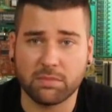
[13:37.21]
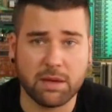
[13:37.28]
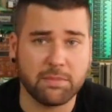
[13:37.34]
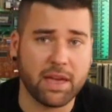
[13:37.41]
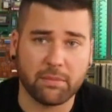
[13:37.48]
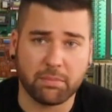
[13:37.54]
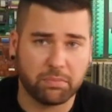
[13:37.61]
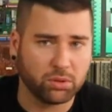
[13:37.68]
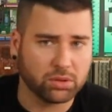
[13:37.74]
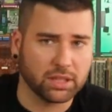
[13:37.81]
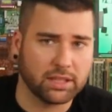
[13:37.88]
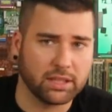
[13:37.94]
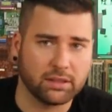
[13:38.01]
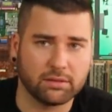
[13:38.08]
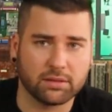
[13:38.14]
Maybe I put
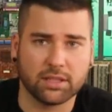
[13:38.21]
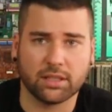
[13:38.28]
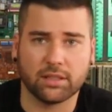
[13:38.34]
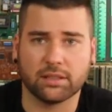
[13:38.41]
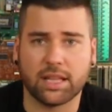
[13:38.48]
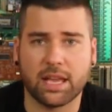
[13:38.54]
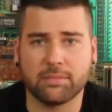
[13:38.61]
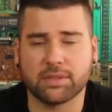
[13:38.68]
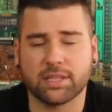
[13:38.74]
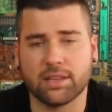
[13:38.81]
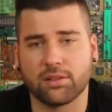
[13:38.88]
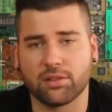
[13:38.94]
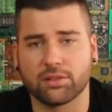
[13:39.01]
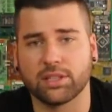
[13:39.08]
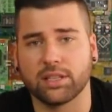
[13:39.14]
the names
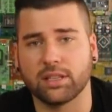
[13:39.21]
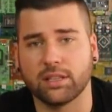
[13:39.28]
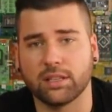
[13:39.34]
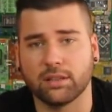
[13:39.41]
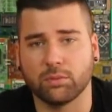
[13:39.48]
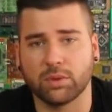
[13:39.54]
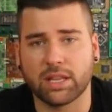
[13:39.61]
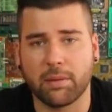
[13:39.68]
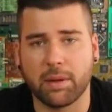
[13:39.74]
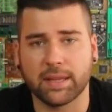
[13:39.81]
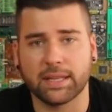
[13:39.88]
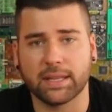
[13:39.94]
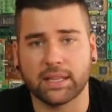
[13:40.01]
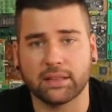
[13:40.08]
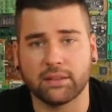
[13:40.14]
here on when I'm
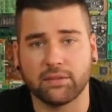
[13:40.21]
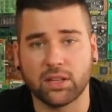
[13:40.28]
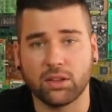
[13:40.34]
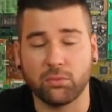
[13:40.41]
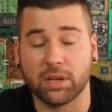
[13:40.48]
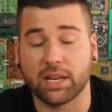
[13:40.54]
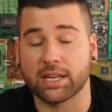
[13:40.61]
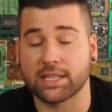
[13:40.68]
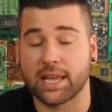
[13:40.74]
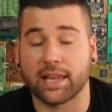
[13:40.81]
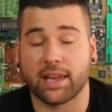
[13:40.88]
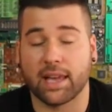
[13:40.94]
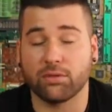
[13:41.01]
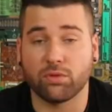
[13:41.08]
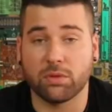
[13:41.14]
editing the video because I
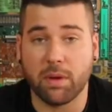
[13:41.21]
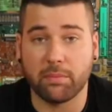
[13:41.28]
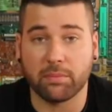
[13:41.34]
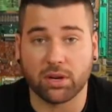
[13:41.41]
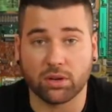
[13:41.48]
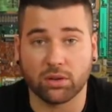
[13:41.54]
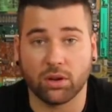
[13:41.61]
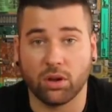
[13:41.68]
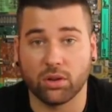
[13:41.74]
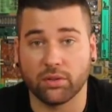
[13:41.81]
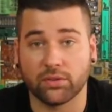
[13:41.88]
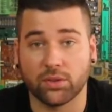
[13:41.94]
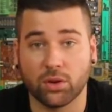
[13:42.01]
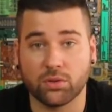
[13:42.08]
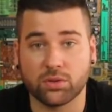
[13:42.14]
can't remember all
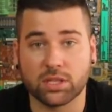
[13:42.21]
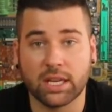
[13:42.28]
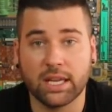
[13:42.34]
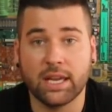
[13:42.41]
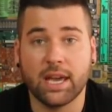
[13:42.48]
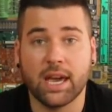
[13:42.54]
of those.